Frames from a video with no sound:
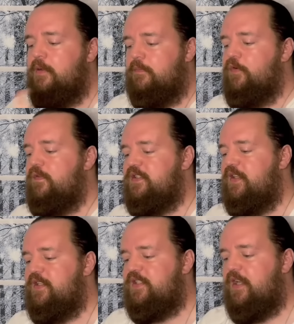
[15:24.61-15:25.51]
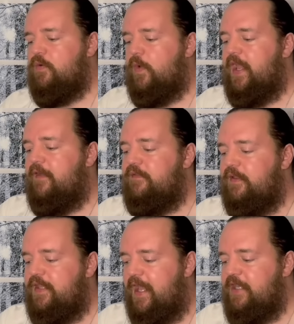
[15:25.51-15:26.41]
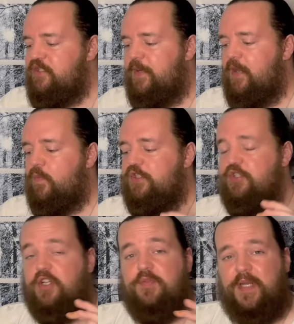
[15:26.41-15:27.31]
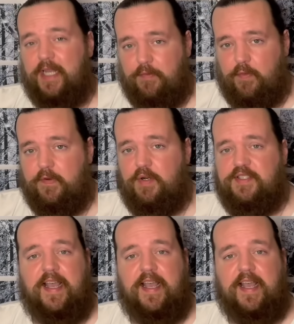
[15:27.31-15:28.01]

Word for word: Moving to the center, we have the Hanged Man with Judgment in reverse.